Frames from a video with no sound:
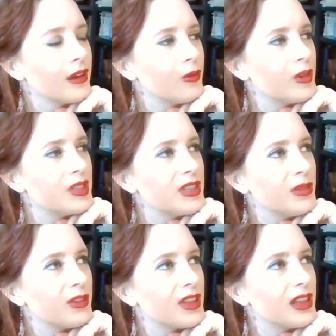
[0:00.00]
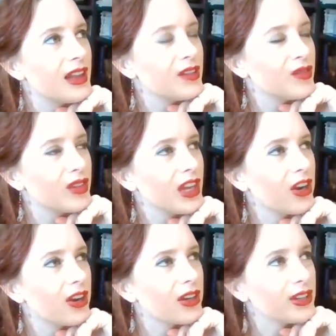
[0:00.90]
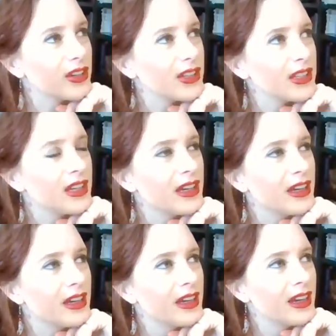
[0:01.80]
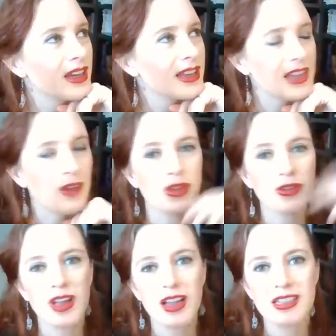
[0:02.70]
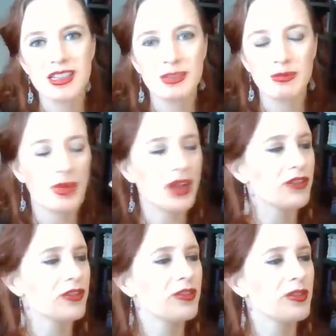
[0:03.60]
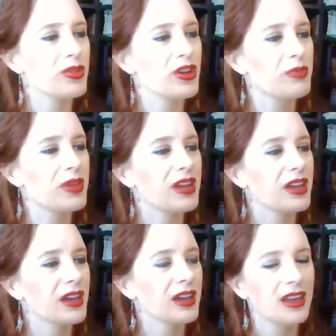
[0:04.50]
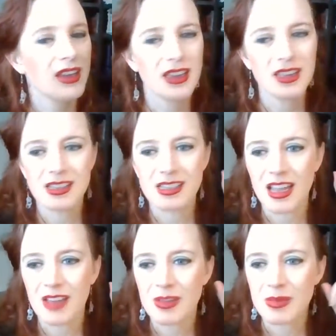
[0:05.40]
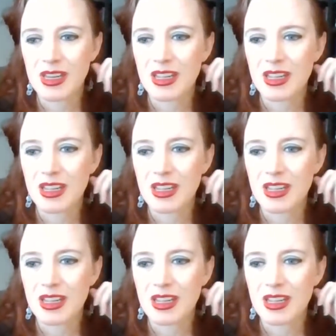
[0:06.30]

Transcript: want something with a lot of characters. Because like Wuthering Heights isn't my other favorite book, but it doesn't have that many